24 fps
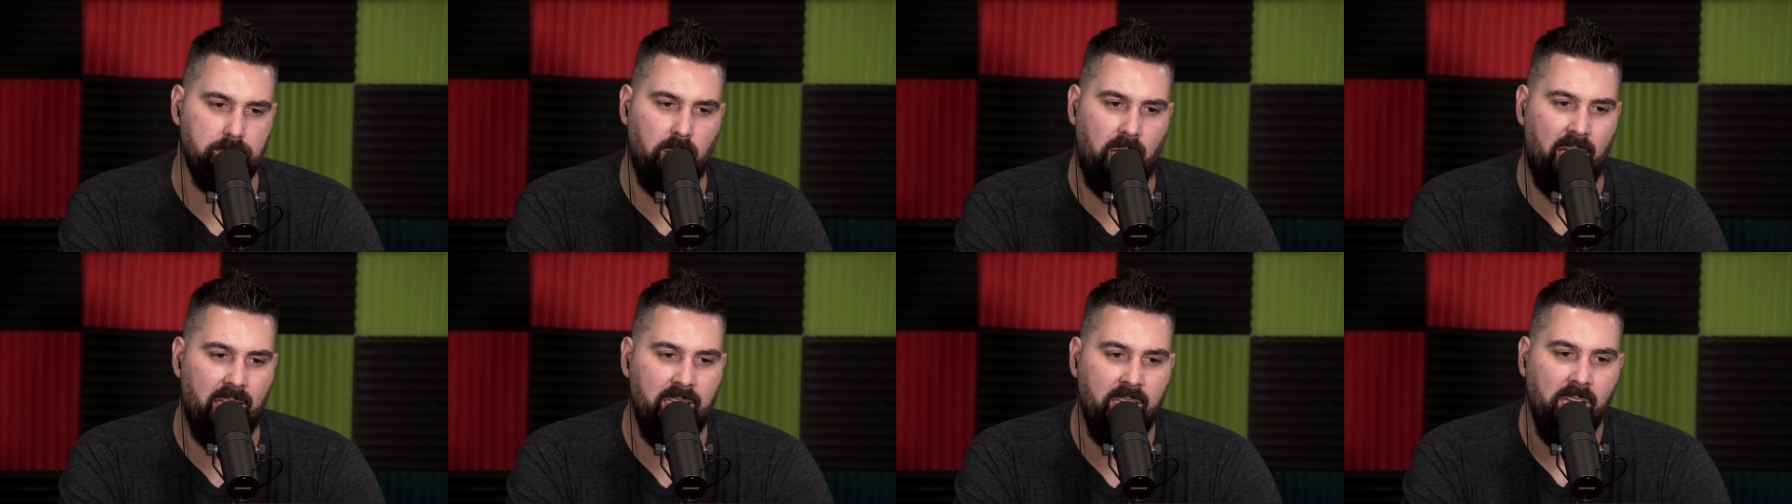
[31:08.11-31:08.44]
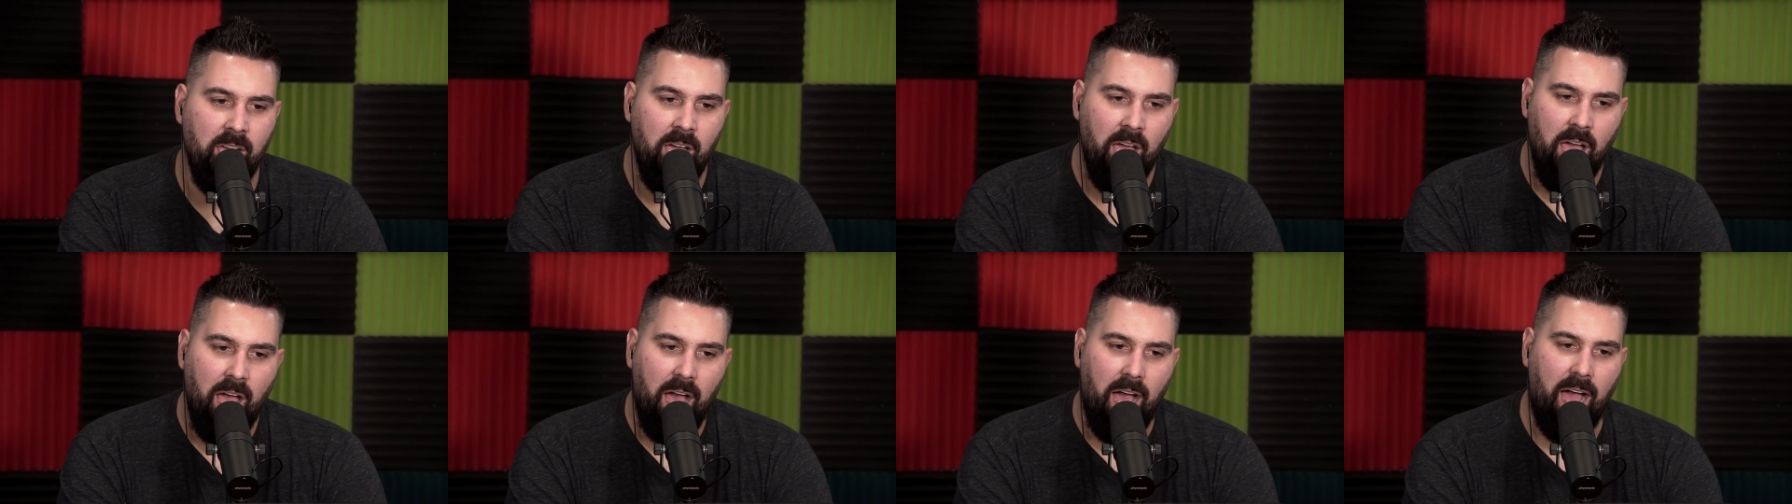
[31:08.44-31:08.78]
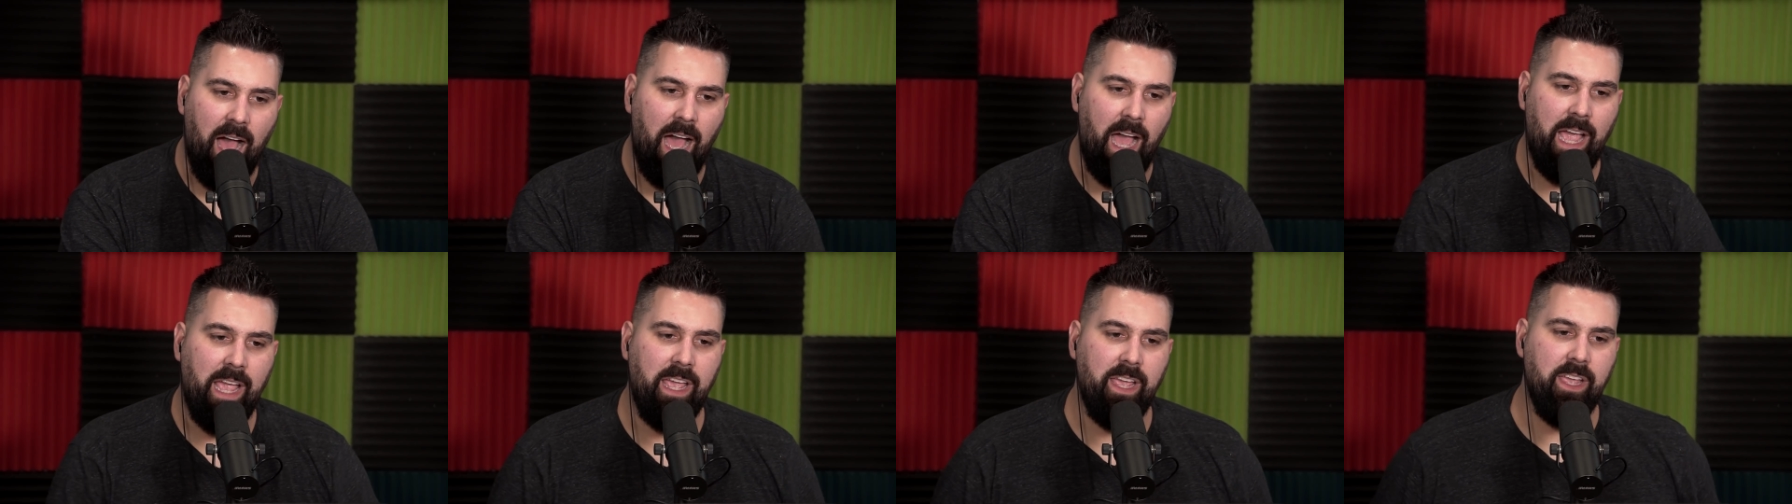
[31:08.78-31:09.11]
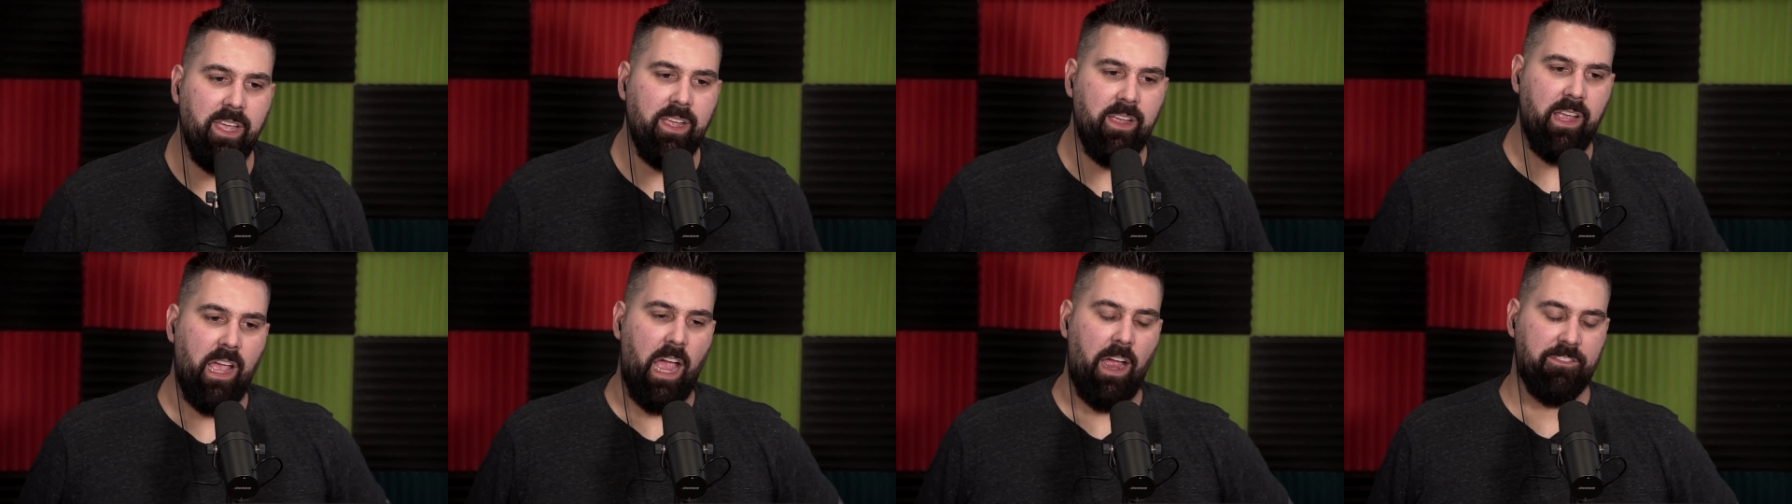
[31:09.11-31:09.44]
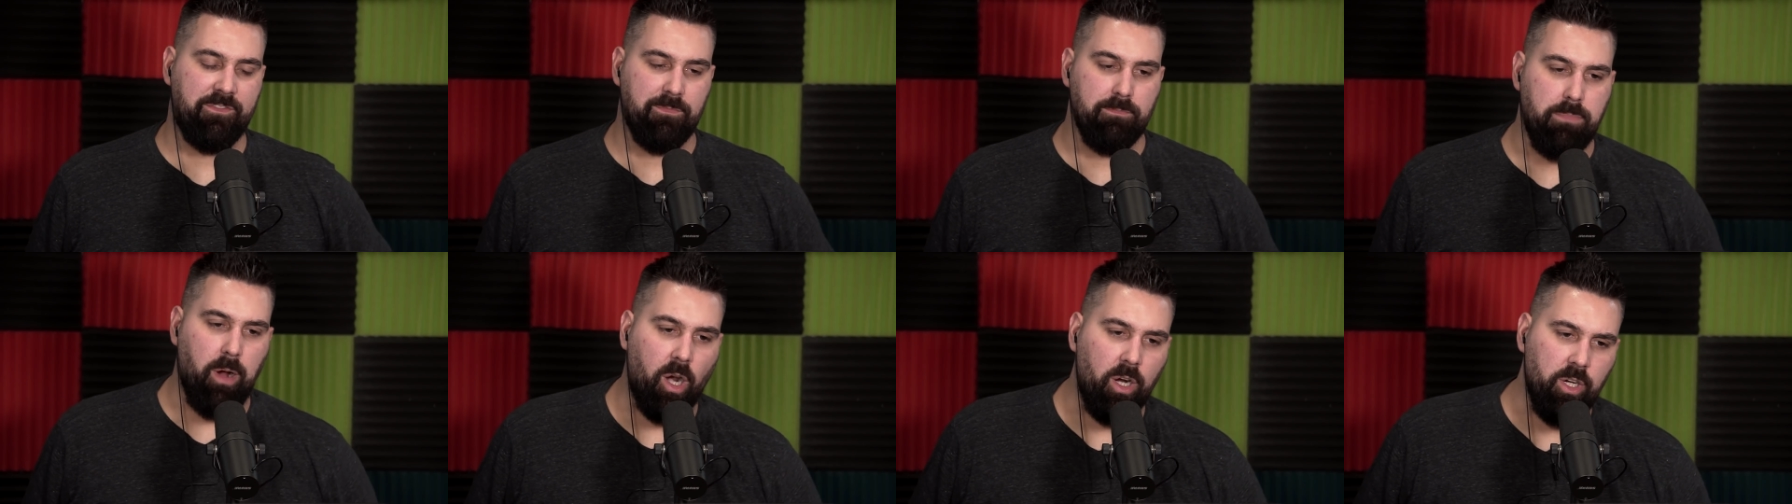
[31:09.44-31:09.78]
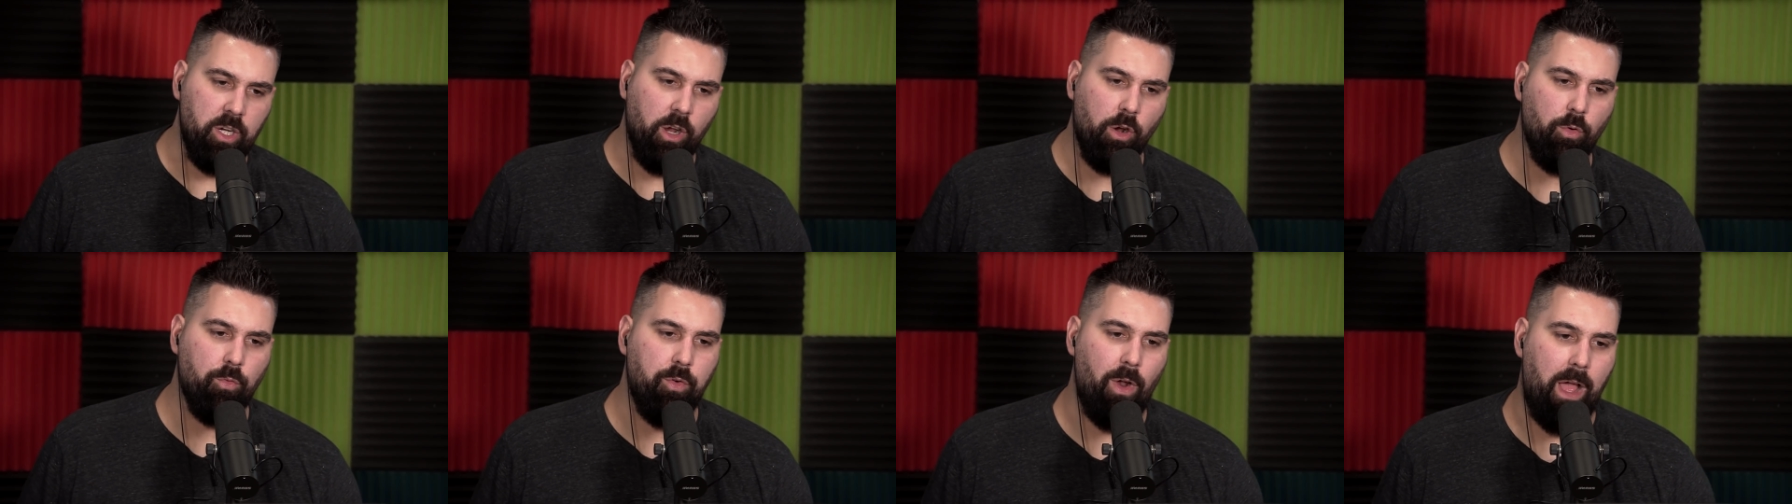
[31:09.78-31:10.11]

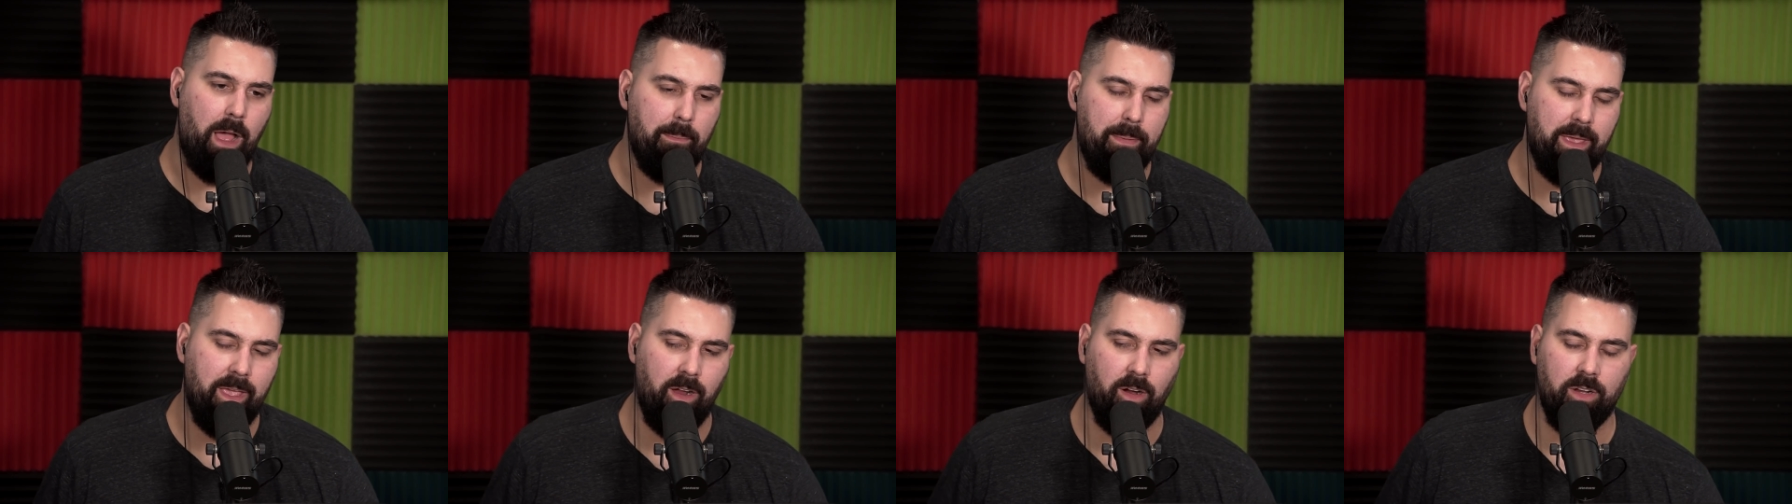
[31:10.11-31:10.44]
Margot Robbie,